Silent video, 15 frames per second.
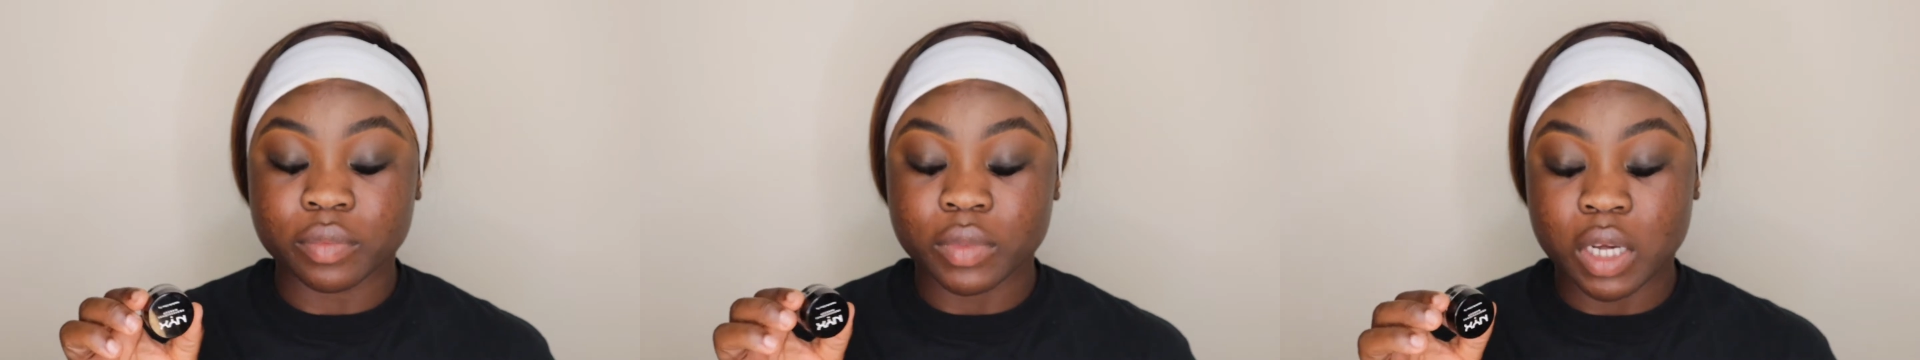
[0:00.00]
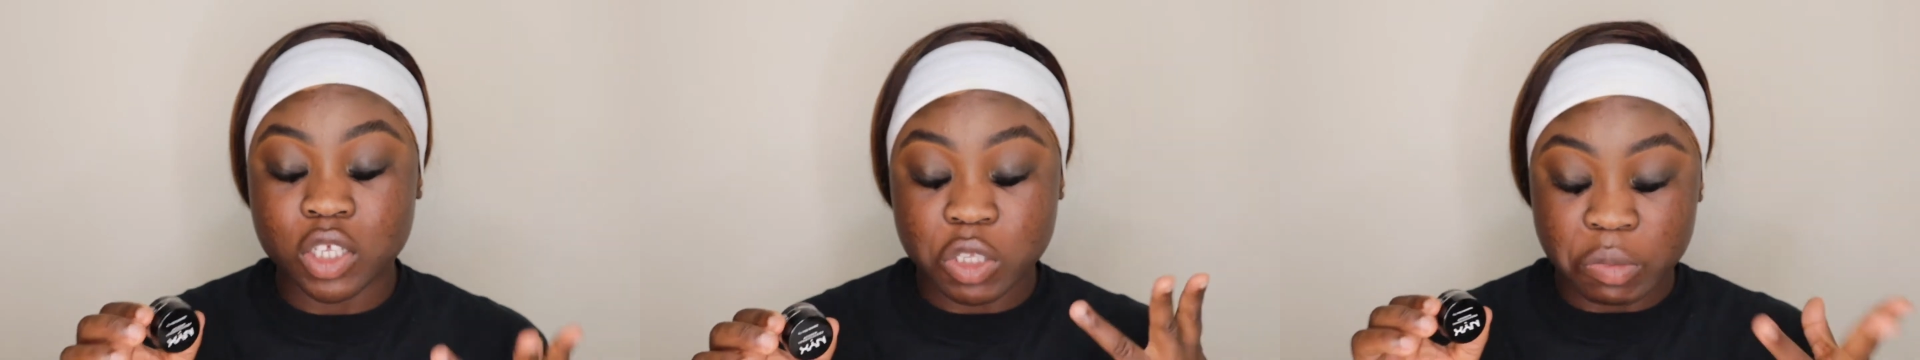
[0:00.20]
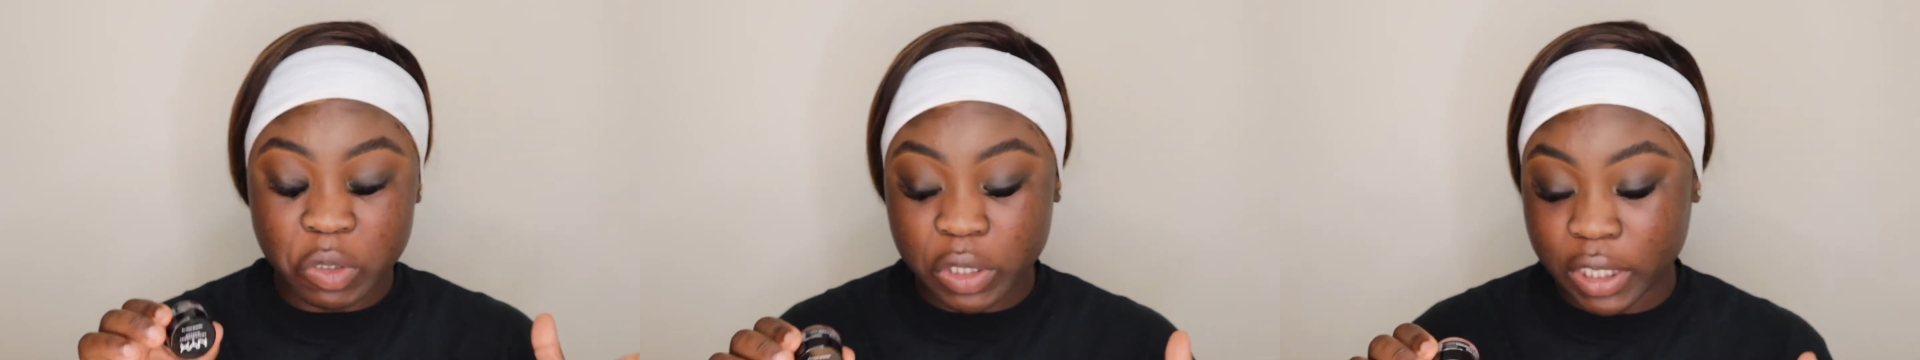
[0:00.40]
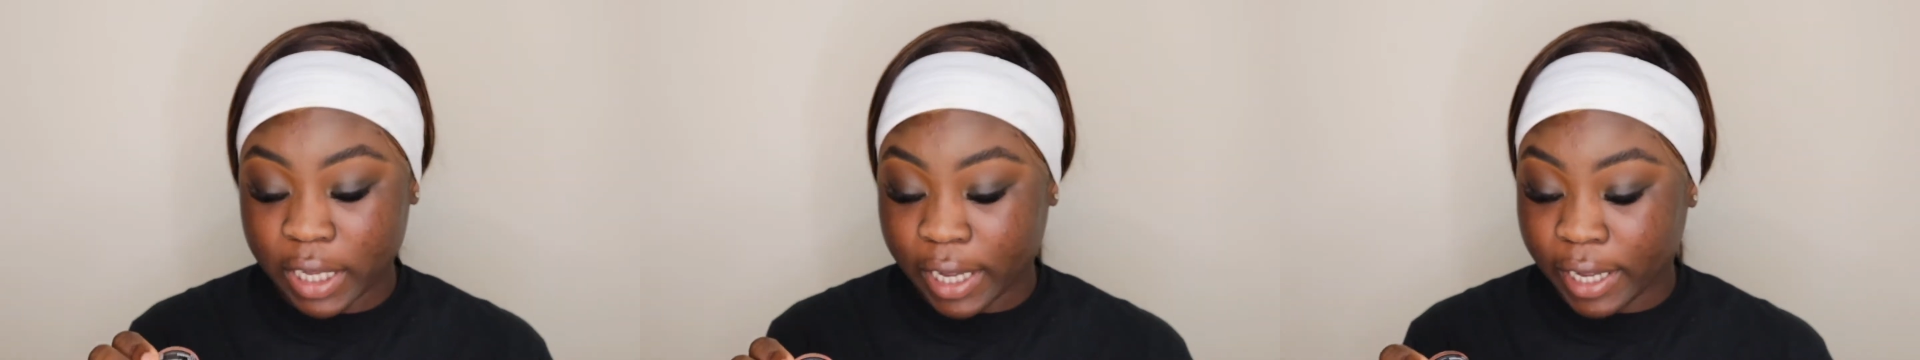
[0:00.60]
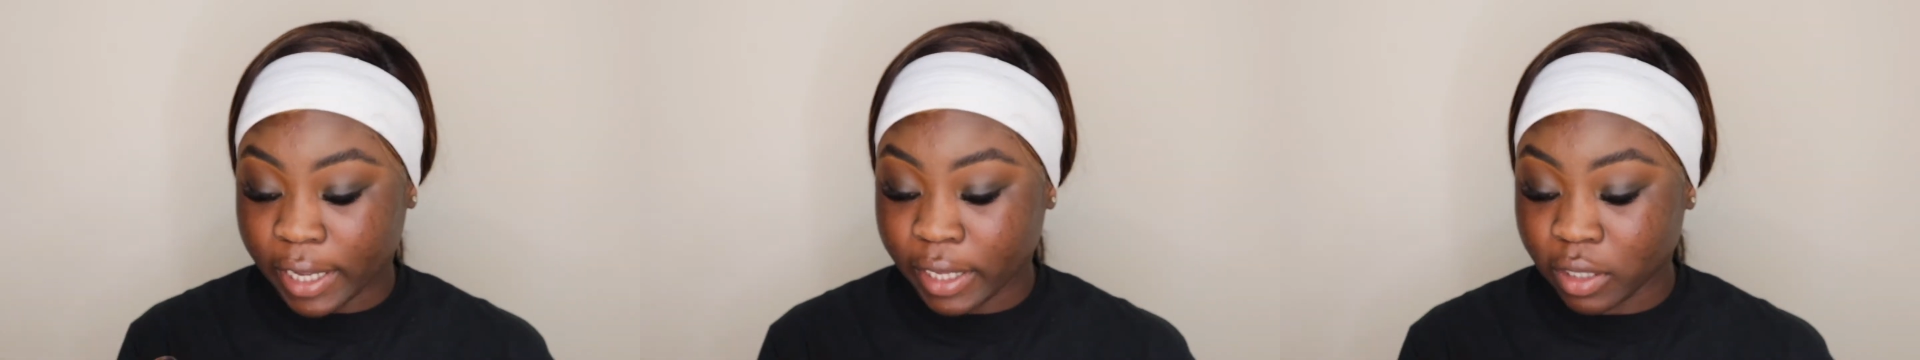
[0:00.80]
a smoky
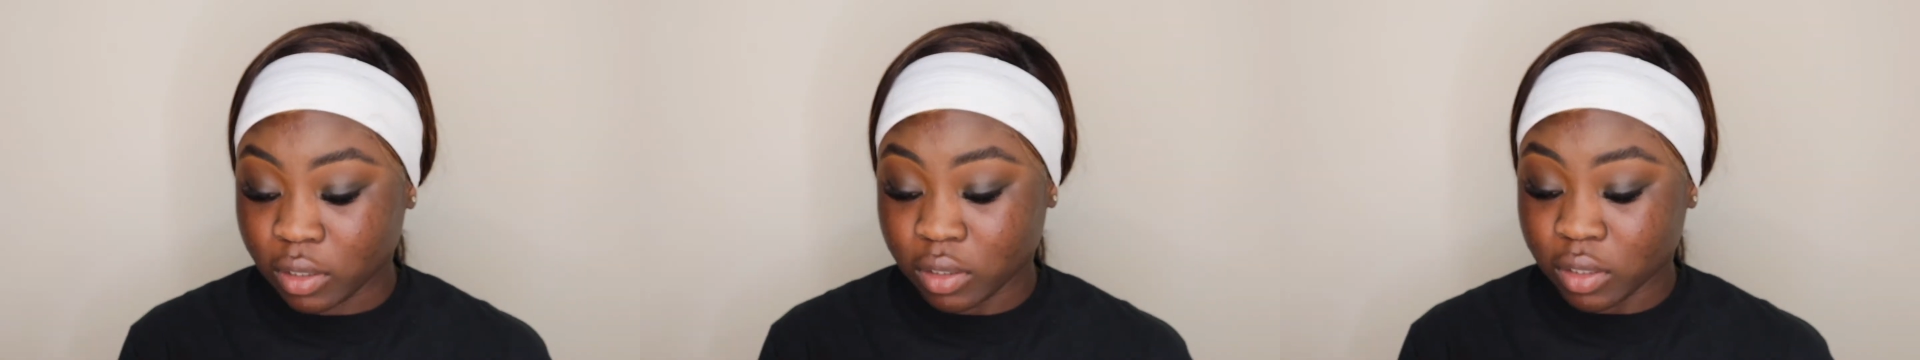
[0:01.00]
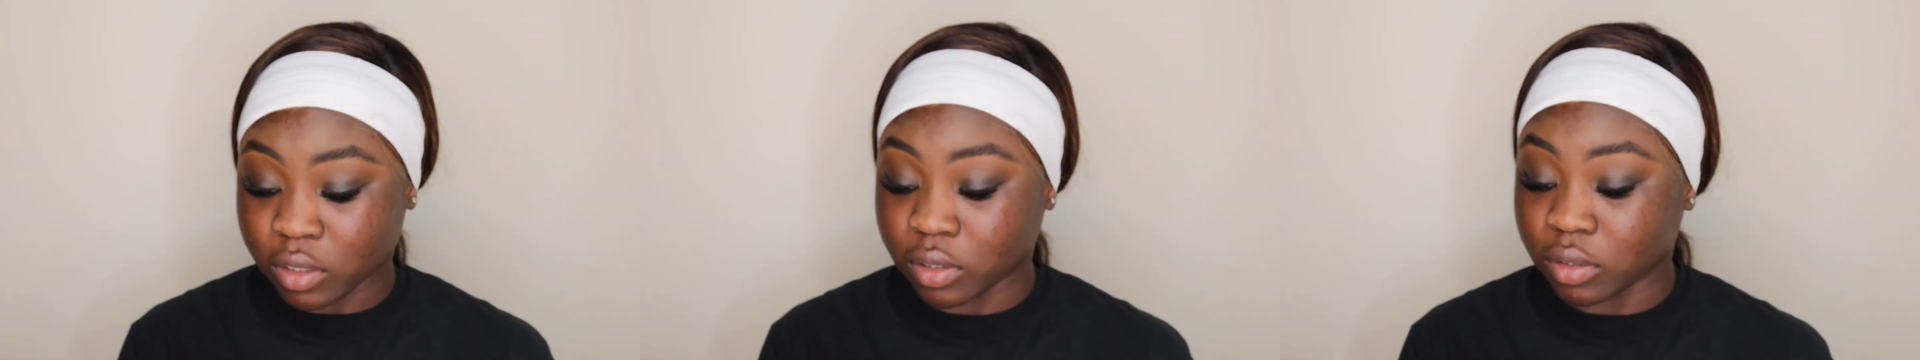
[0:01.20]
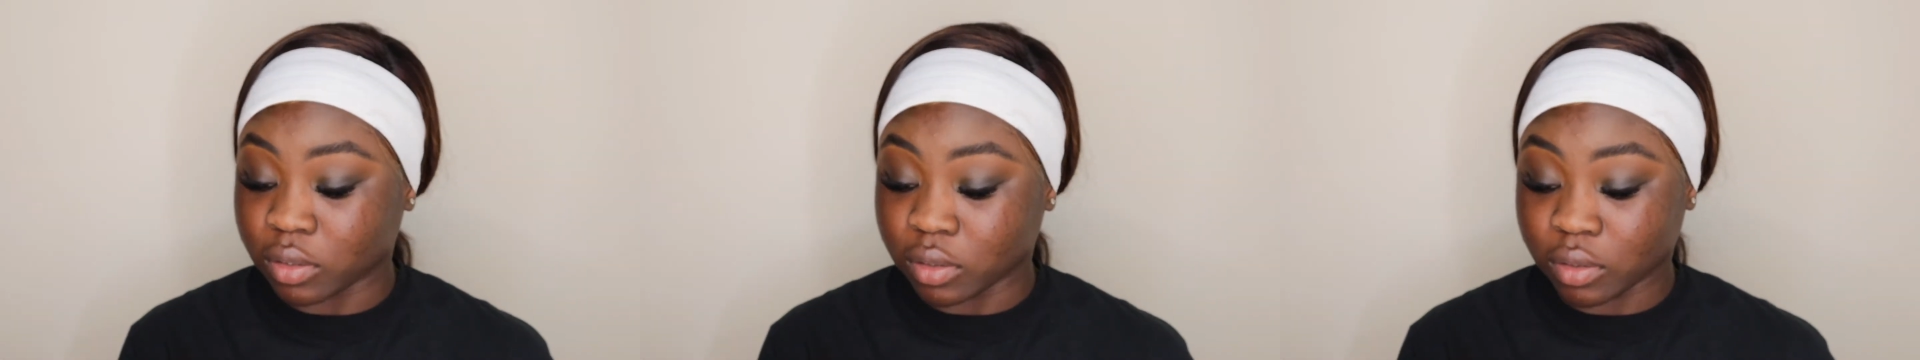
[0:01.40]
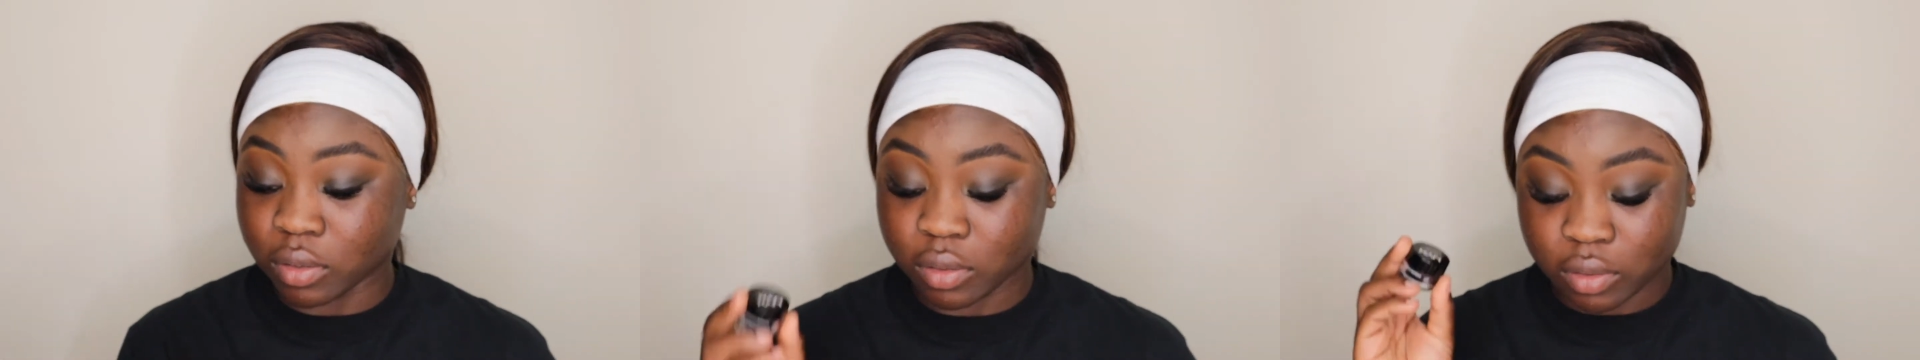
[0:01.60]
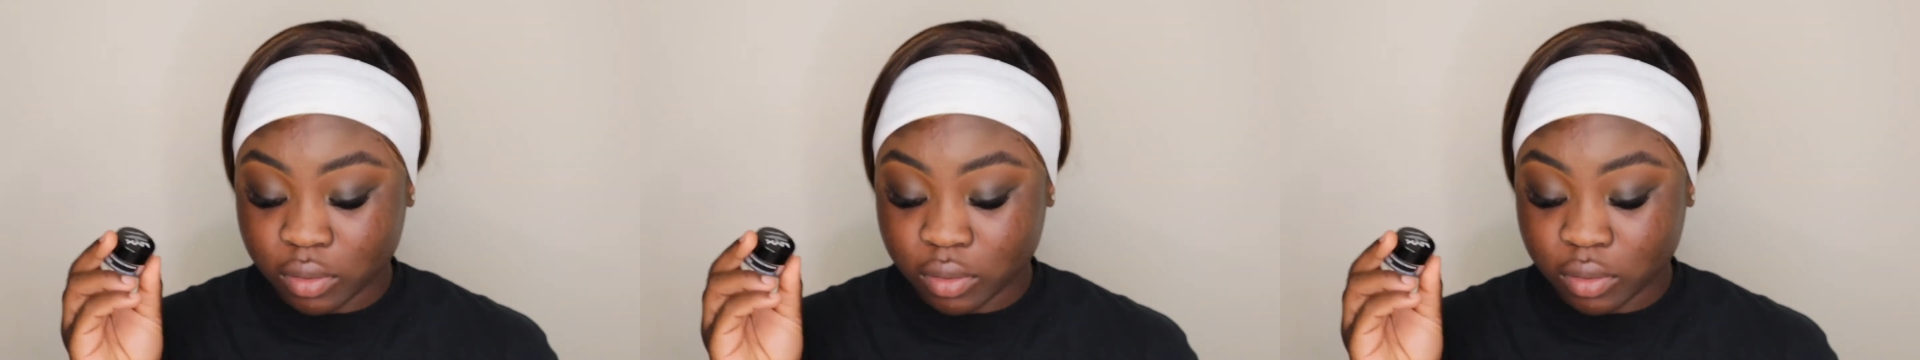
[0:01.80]
eye because